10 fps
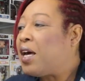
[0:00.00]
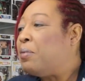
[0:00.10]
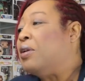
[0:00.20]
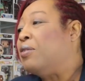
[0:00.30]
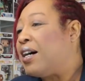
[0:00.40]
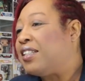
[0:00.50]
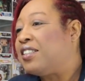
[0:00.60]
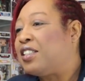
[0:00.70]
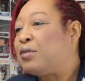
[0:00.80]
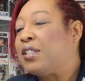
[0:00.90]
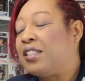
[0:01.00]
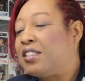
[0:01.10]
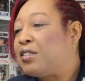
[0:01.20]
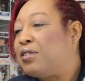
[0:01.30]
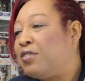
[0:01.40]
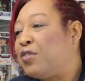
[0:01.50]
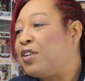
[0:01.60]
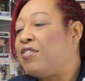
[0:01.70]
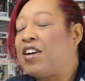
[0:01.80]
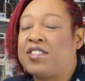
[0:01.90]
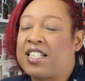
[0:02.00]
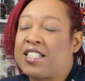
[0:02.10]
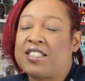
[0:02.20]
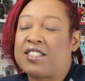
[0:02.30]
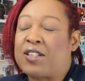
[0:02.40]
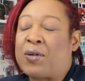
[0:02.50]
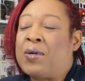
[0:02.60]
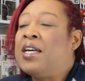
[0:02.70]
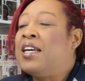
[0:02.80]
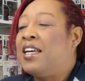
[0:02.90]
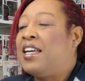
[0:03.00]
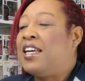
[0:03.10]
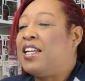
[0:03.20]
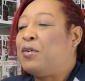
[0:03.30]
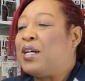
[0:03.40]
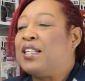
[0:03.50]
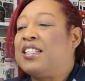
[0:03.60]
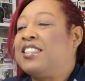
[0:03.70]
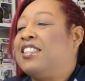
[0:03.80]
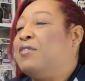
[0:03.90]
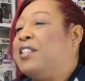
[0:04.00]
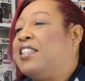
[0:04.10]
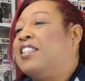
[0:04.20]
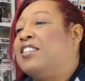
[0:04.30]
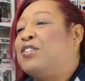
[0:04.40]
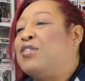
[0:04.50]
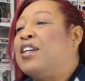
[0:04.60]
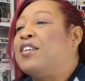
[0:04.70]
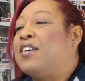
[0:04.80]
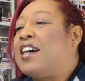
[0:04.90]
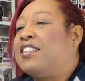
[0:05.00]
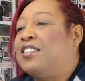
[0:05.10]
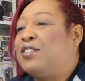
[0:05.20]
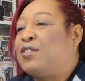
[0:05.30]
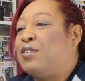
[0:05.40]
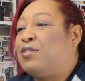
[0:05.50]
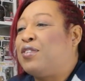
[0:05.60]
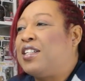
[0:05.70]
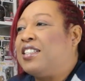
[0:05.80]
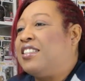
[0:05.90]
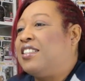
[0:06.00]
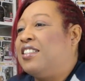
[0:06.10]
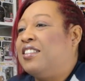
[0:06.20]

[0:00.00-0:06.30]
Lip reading: I'm going to watch this one because it's only 45 seconds, so anyway, let's see what this trailer has in store for us.